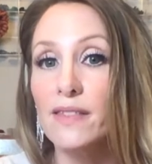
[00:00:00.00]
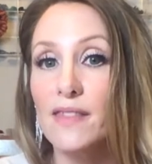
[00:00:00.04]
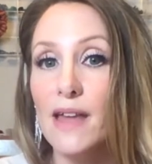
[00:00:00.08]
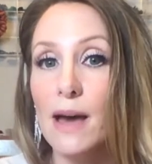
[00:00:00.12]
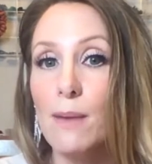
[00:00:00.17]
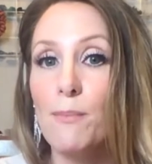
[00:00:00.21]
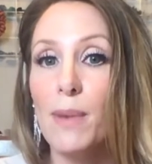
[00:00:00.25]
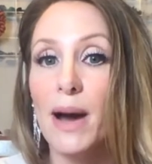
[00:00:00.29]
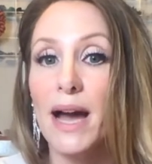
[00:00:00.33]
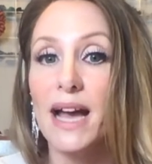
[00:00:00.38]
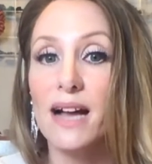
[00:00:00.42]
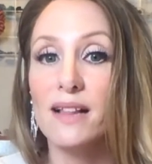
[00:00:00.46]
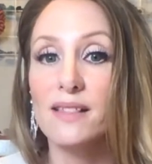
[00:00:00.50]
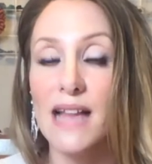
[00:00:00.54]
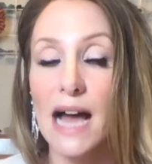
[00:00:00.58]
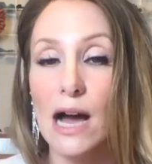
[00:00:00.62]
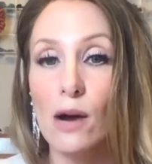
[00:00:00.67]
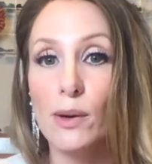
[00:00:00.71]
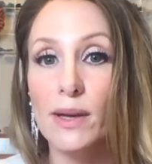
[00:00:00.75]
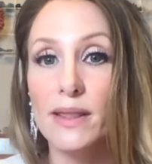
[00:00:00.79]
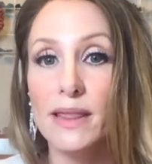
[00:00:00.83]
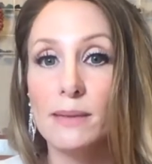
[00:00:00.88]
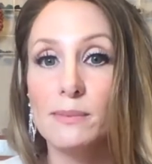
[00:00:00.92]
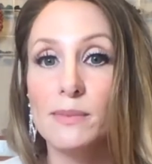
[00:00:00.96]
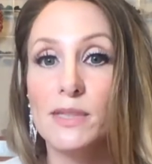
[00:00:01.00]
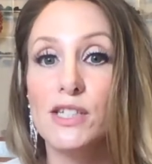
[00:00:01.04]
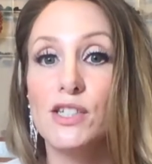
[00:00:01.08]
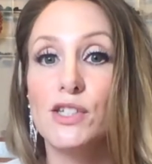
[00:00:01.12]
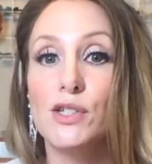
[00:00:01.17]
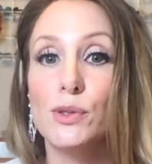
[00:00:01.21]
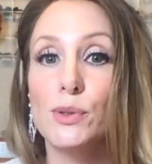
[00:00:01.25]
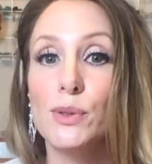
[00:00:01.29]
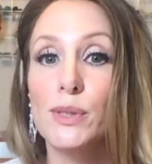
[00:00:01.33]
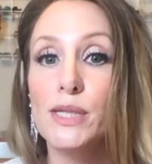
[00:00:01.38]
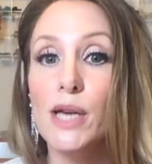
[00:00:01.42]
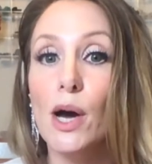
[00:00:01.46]
them by allowing them to
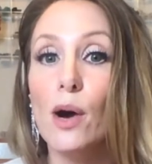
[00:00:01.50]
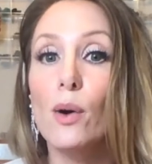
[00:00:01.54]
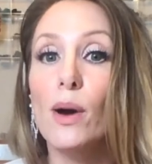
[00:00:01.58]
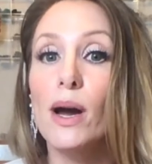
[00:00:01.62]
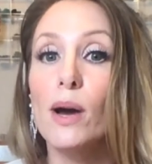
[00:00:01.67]
do so